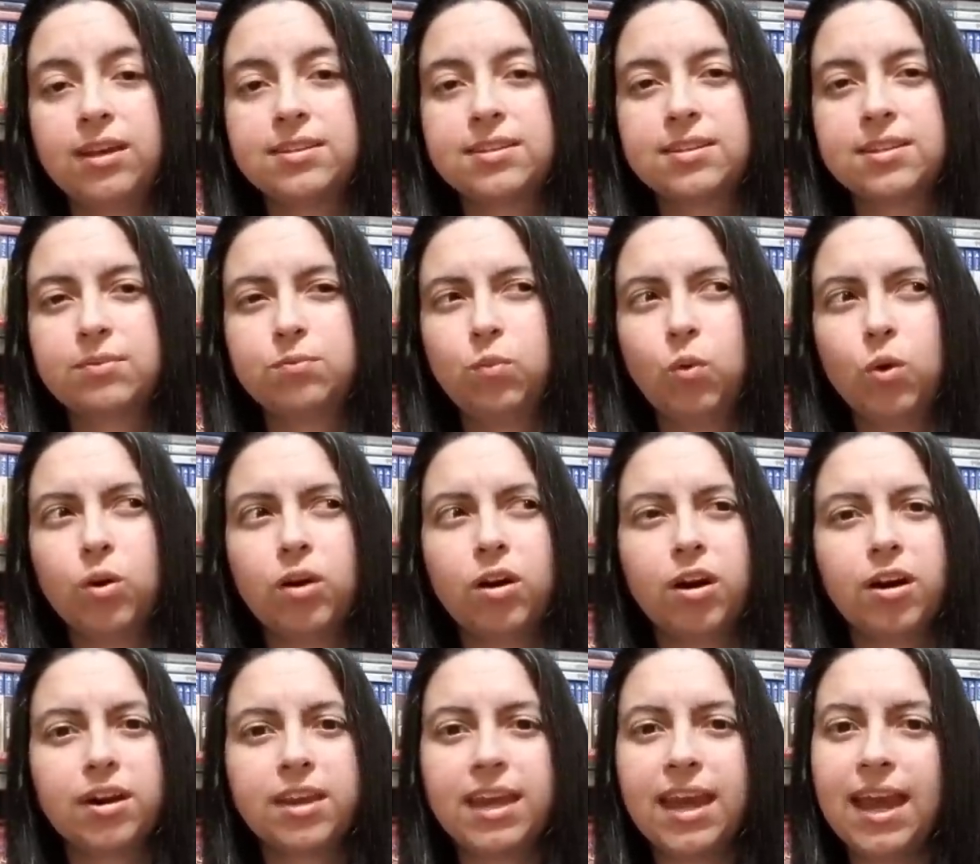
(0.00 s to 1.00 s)
It's more
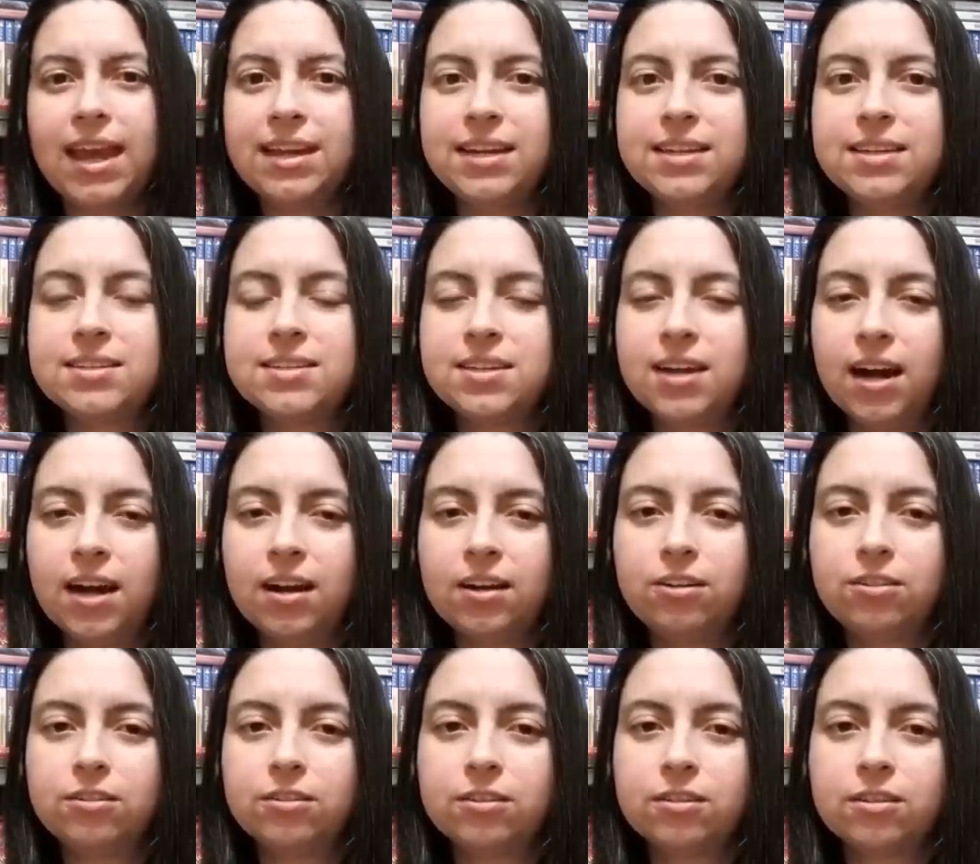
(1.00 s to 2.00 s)
arcade-y
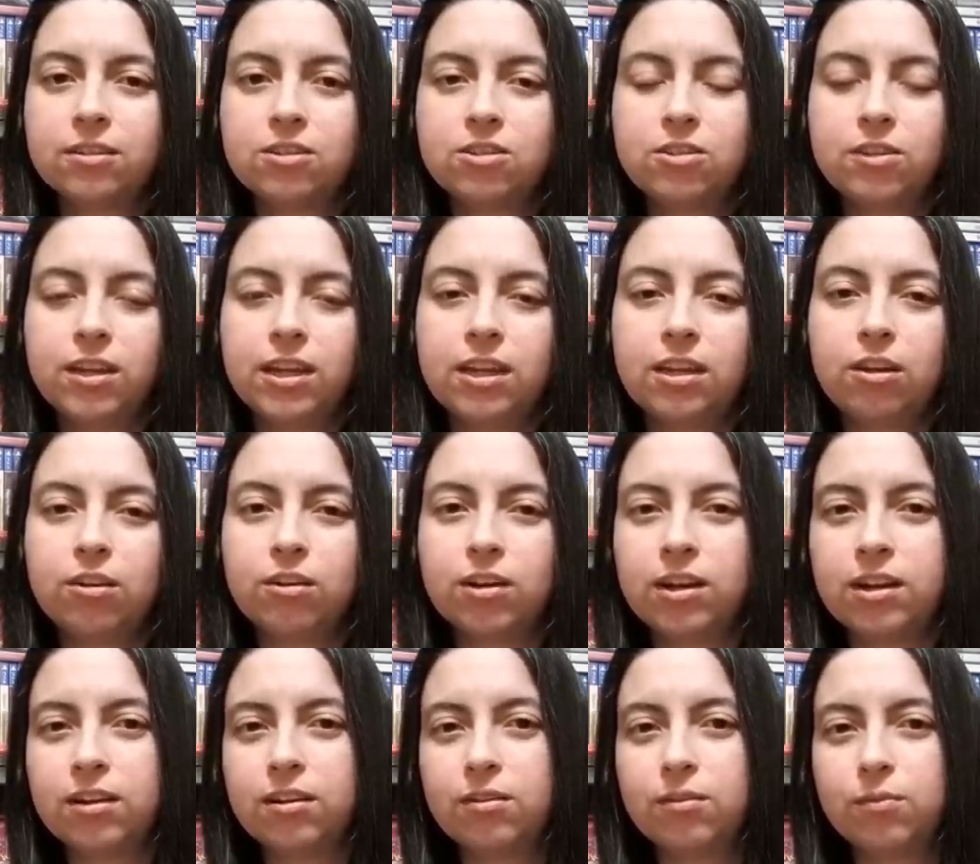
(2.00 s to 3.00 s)
style, so like you're
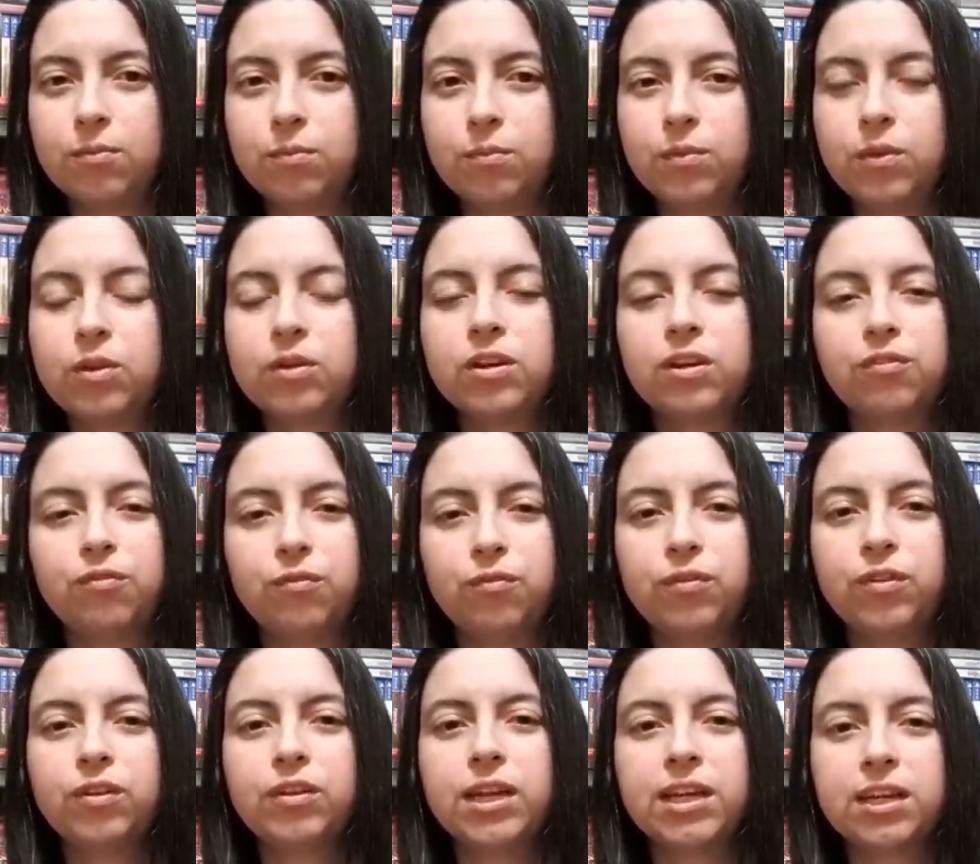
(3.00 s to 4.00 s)
gonna
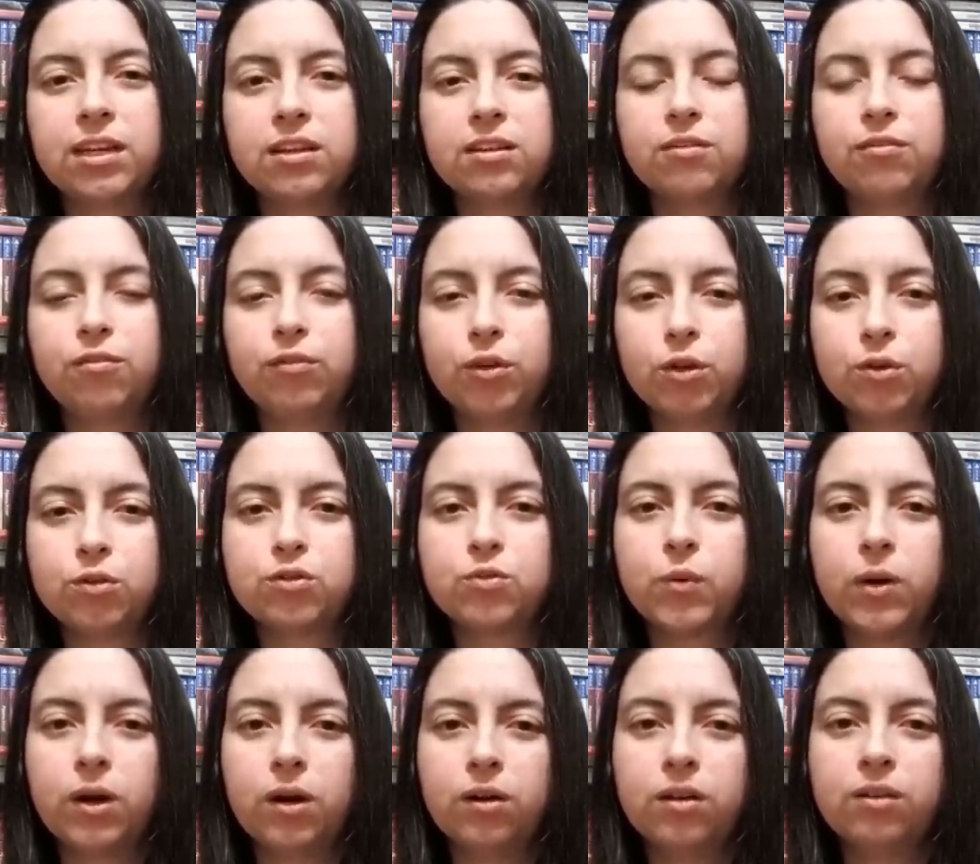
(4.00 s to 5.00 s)
feel like it flows
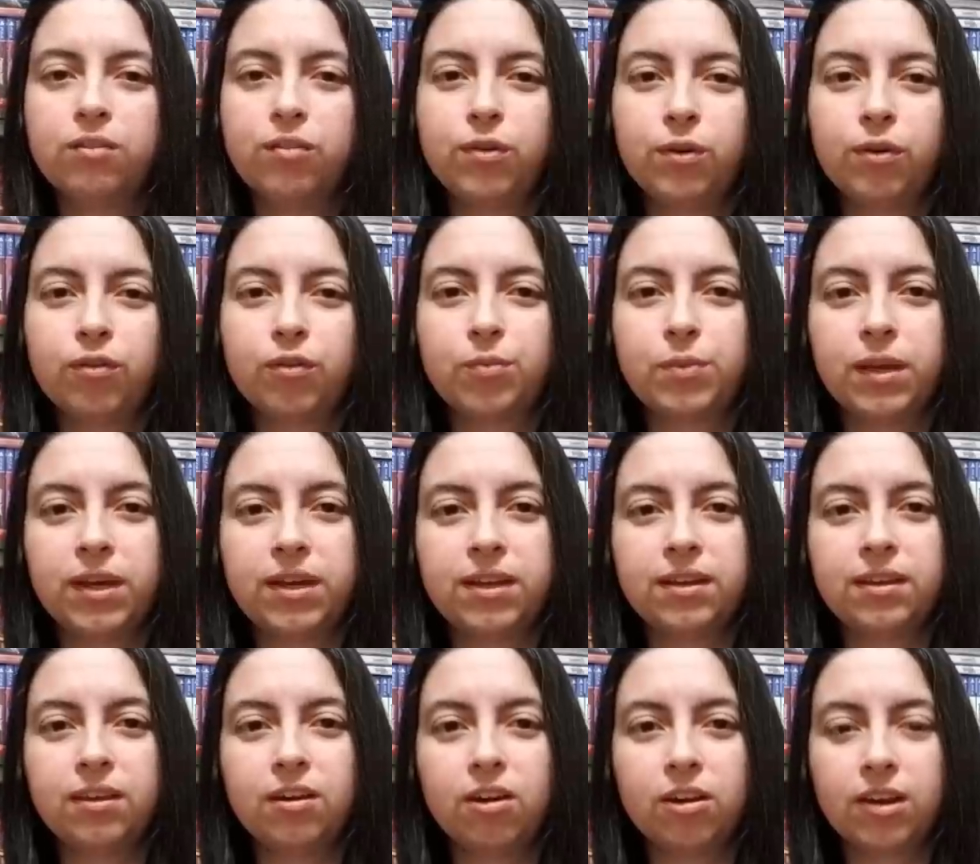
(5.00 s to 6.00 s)
well if you ever played
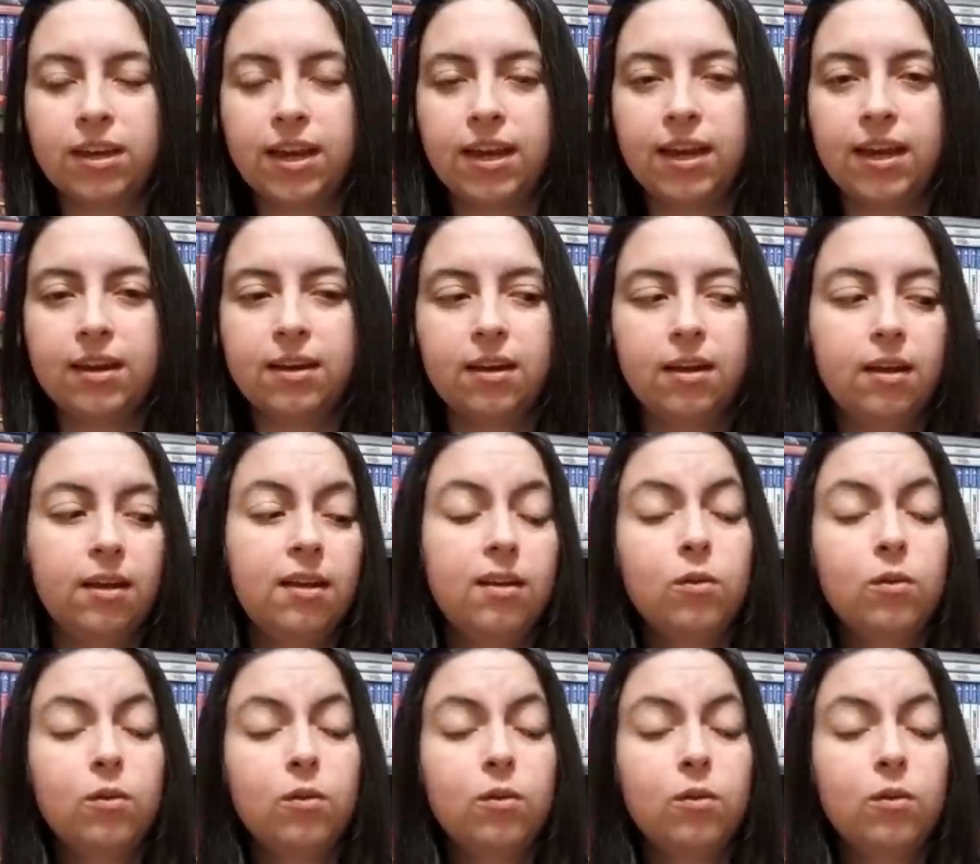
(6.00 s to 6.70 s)
in the arcade,